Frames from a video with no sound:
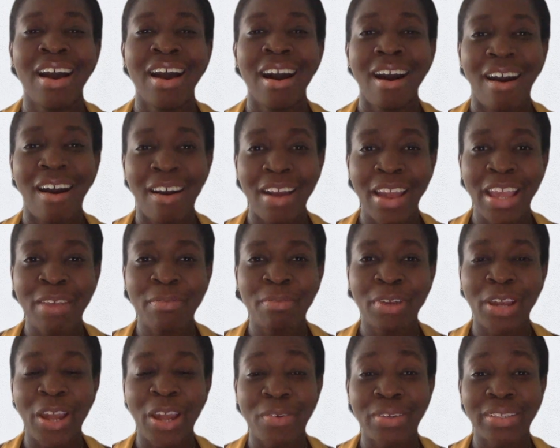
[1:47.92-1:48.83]
I
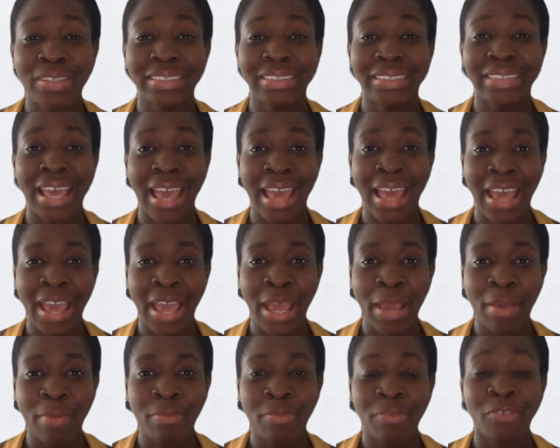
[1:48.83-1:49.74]
am going to
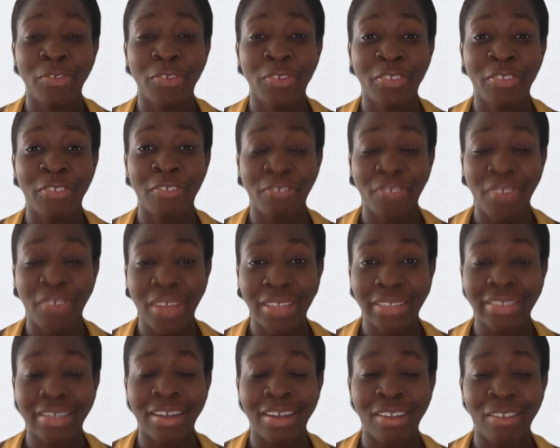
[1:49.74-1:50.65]
aim for the
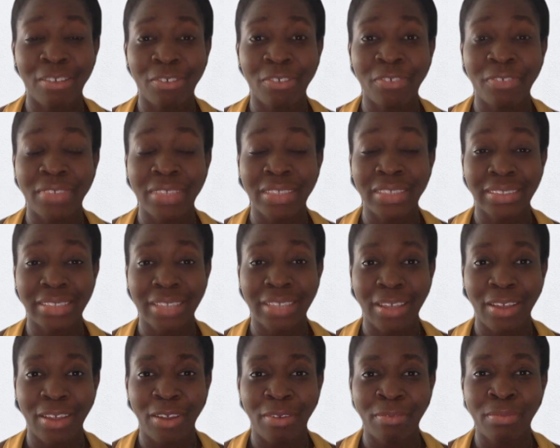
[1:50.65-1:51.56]
first half of this
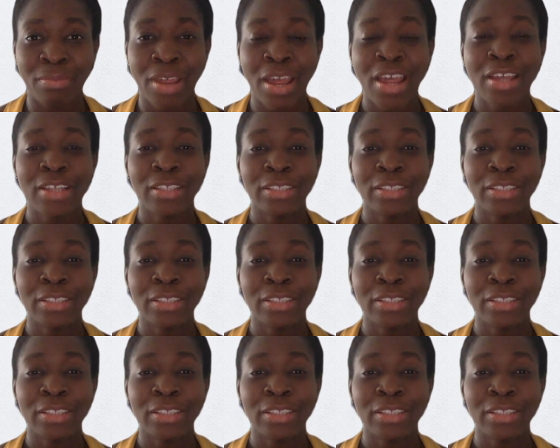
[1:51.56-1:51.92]
term